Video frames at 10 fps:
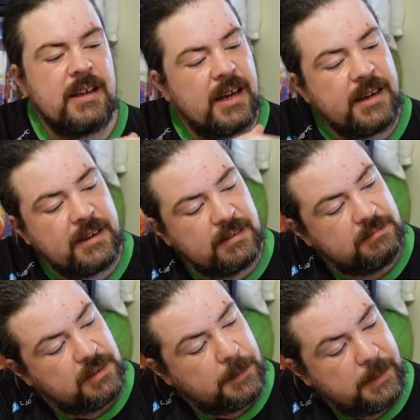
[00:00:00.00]
And
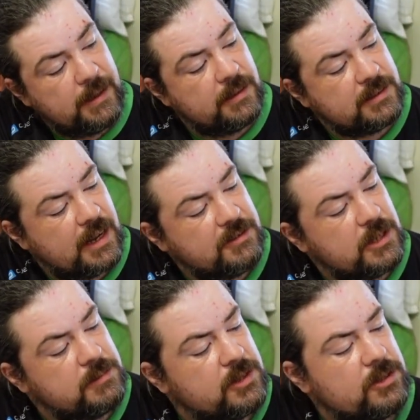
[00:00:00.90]
it appears to have
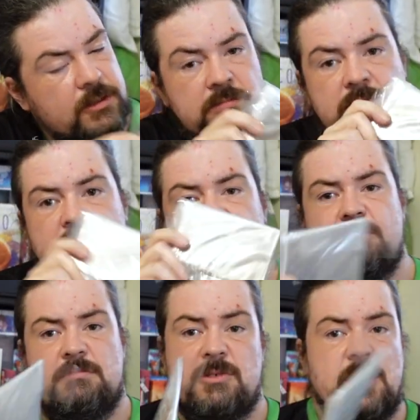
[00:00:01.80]

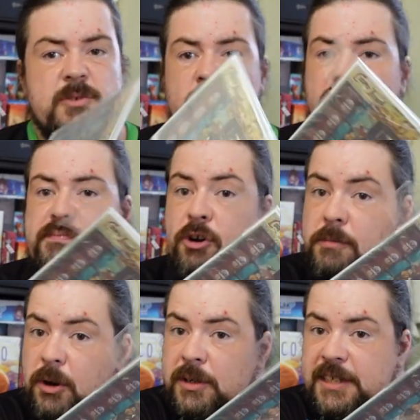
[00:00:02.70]
some sort of
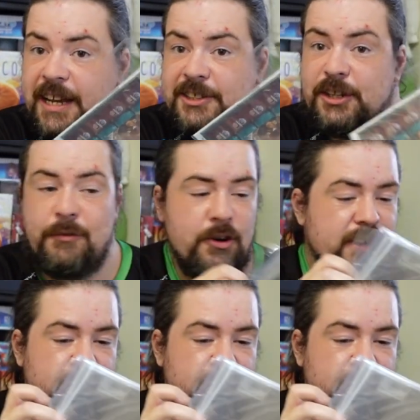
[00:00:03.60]
promo attached to the front